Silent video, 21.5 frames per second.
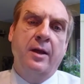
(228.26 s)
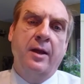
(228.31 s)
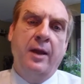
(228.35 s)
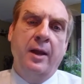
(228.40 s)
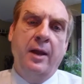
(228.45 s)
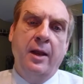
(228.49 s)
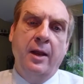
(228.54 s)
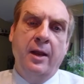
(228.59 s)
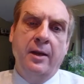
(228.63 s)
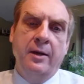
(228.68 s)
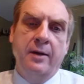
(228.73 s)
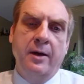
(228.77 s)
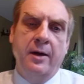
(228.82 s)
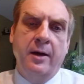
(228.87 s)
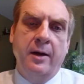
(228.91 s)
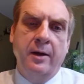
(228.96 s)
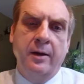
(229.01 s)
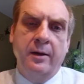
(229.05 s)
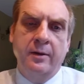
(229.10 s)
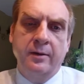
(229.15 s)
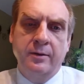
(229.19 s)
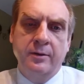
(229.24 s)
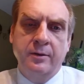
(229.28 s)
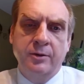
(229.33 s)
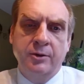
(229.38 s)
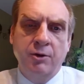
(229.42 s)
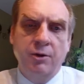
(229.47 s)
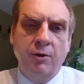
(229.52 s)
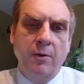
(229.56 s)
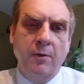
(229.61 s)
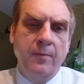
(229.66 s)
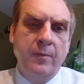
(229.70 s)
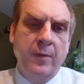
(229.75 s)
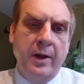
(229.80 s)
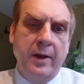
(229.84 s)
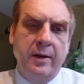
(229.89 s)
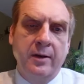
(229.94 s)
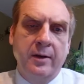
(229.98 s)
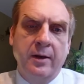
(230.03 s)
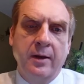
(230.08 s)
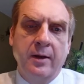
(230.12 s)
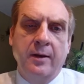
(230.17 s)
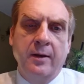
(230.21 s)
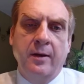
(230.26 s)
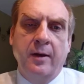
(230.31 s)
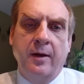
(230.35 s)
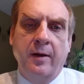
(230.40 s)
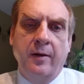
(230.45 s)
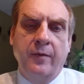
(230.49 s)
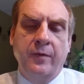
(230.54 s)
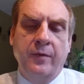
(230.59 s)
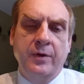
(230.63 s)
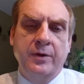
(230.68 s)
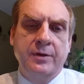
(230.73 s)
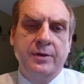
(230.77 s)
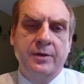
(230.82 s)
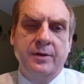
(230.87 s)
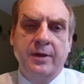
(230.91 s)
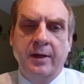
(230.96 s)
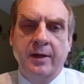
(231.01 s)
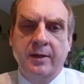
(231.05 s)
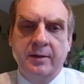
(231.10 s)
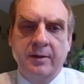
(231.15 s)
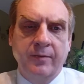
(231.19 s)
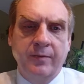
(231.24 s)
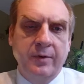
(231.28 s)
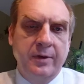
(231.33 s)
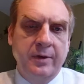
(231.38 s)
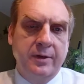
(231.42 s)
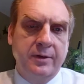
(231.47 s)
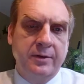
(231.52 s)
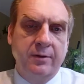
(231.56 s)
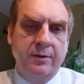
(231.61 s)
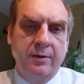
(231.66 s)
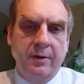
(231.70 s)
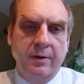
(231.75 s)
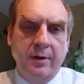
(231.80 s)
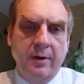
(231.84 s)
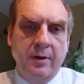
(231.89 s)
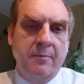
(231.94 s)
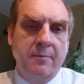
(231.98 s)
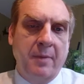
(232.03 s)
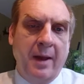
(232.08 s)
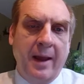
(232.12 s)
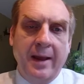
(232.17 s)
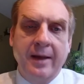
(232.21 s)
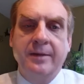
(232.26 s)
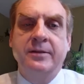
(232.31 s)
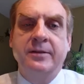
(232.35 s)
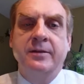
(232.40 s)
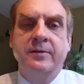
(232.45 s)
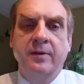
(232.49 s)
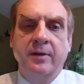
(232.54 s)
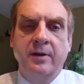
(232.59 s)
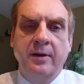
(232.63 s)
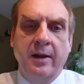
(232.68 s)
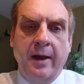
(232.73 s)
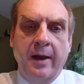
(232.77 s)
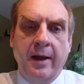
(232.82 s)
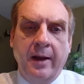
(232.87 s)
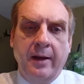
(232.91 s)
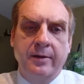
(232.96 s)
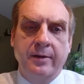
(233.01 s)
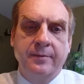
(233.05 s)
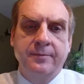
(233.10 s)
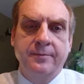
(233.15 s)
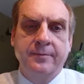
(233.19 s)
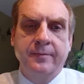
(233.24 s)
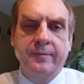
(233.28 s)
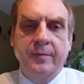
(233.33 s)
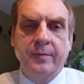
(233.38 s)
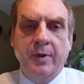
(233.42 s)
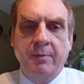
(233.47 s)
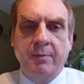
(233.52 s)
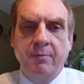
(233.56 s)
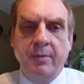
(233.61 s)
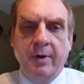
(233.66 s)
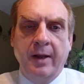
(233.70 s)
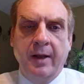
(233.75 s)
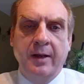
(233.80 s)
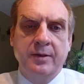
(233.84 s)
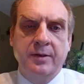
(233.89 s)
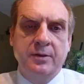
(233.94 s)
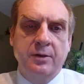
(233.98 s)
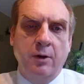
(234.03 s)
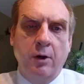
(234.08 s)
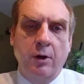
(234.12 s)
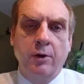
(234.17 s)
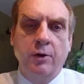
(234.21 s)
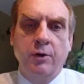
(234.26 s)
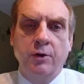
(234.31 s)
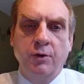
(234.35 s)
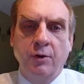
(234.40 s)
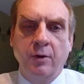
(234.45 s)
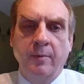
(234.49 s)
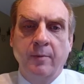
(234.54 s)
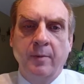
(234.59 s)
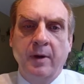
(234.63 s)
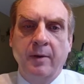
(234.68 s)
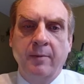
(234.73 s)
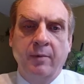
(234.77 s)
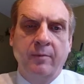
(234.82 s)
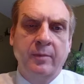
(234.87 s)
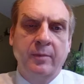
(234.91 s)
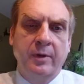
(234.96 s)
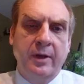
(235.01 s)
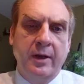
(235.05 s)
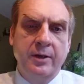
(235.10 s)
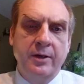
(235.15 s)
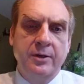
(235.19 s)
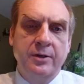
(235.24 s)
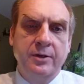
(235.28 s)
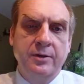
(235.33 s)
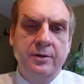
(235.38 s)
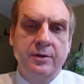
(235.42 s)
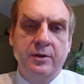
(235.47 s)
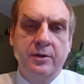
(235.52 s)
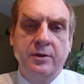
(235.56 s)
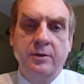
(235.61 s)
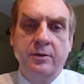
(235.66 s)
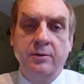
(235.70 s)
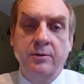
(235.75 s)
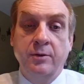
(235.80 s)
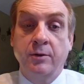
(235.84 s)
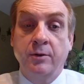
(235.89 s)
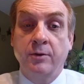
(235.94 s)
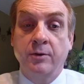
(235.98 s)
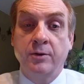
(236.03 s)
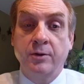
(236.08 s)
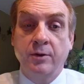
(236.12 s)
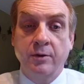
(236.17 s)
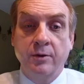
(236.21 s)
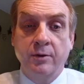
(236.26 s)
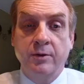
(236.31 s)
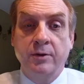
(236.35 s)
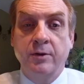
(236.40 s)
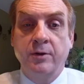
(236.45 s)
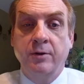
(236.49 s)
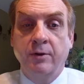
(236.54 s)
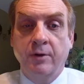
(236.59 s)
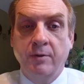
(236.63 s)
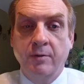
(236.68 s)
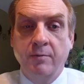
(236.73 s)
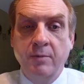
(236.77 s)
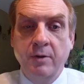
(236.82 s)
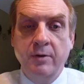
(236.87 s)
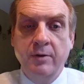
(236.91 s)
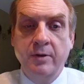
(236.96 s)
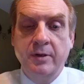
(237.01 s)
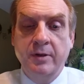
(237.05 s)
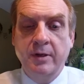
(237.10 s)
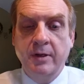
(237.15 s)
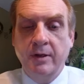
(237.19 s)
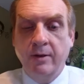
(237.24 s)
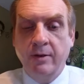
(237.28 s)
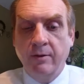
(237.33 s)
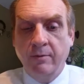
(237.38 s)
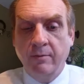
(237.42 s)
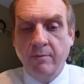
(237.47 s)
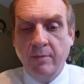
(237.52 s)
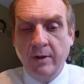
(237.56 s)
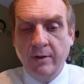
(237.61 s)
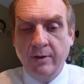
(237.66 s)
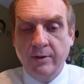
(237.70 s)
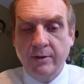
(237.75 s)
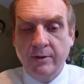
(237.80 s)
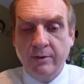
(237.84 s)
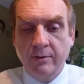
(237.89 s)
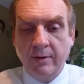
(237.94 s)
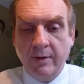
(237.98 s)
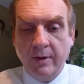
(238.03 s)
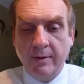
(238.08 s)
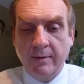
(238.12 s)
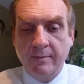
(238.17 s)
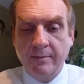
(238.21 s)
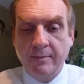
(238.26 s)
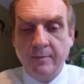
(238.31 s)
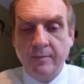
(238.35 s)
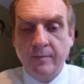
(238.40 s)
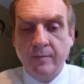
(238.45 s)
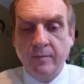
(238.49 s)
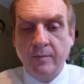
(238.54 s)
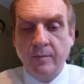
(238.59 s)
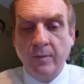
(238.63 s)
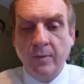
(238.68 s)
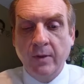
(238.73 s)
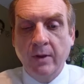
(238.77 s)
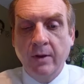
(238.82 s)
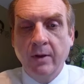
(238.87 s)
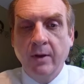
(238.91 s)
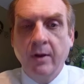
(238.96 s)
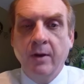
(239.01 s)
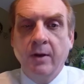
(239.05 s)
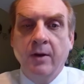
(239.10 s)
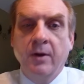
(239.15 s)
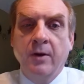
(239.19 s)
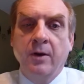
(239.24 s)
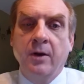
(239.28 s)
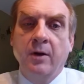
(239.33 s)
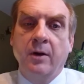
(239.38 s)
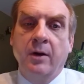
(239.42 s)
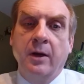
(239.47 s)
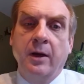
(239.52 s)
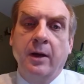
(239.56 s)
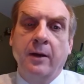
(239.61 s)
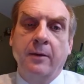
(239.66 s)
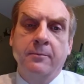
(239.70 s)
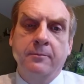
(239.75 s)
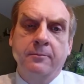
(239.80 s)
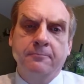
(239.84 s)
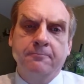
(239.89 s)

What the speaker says: And show them that this is not something that's going to pass in the night, but has long-term implications to your church and your community and your ministry. Okay?